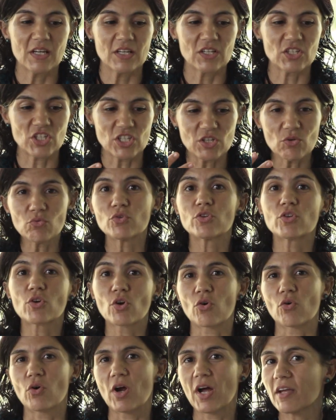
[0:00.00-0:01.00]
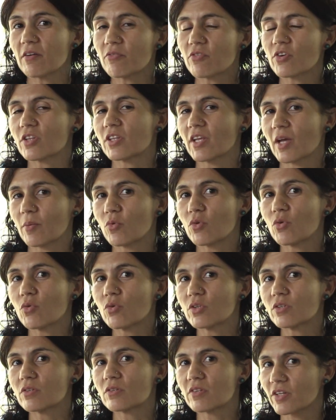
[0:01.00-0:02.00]
she would cry every time we
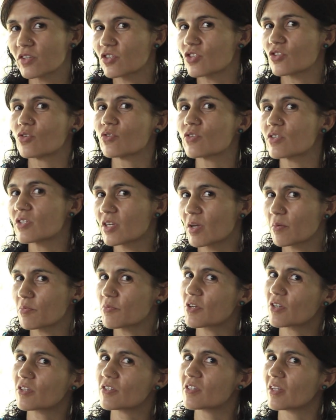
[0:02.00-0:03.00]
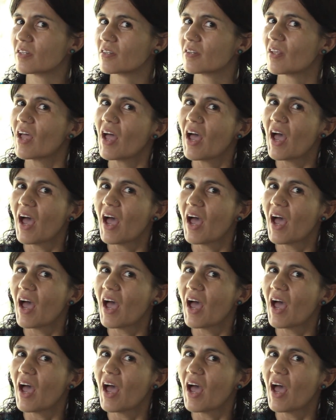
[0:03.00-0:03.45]
would touch those subjects, and